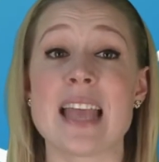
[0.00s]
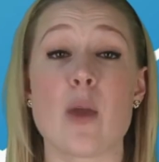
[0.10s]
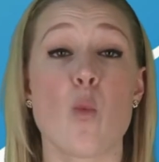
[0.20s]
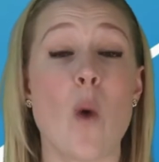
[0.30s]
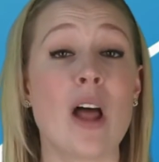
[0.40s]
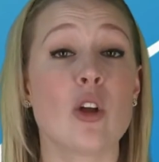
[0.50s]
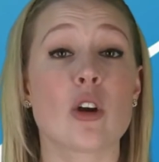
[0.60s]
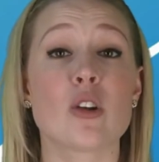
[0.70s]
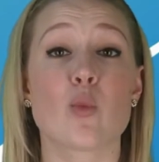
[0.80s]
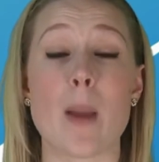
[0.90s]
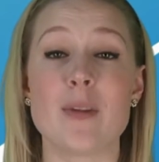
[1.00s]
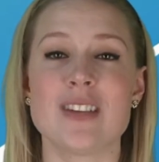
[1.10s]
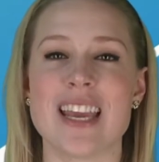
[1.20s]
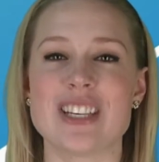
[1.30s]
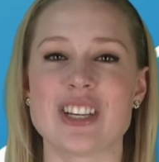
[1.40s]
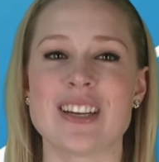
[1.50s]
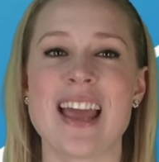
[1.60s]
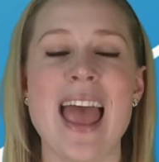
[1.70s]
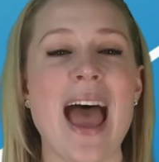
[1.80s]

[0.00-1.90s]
a well-earned reputation